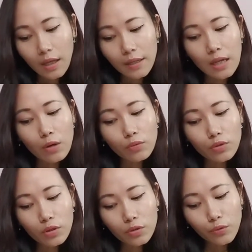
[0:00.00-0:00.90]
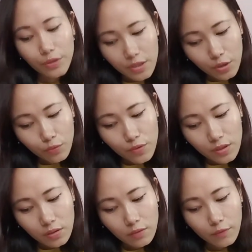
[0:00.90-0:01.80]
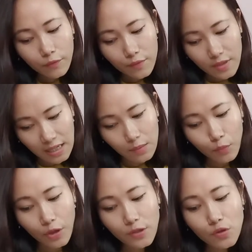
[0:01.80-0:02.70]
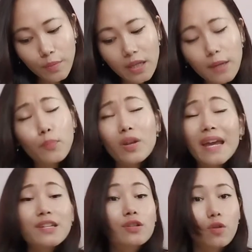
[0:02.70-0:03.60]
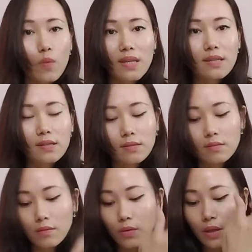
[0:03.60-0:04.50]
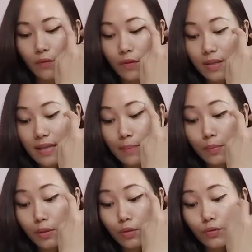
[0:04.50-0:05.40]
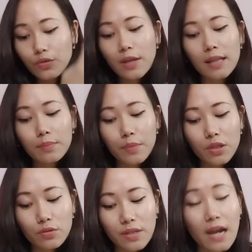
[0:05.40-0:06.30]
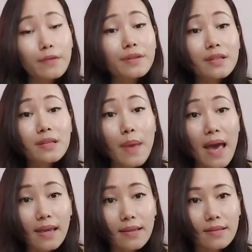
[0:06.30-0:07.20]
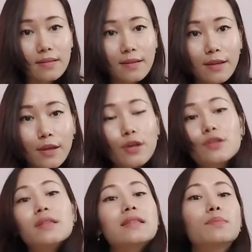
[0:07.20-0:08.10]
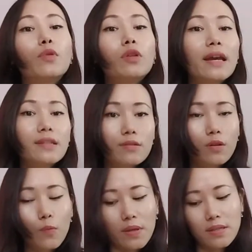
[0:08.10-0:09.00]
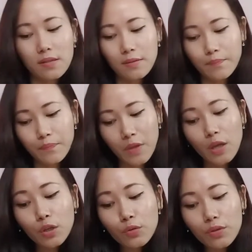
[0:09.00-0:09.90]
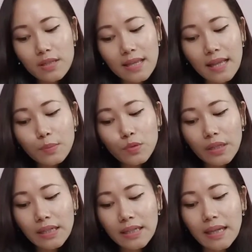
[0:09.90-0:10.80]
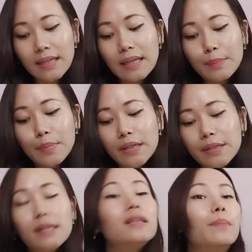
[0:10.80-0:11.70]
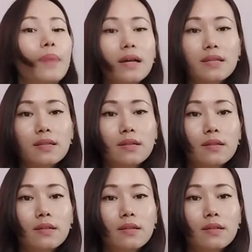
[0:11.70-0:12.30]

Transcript: Now could is used, second point, to make polite request. Okay, for example, could you help me to carry these bags? So that's a polite request. Could is help to indicate ability in the past.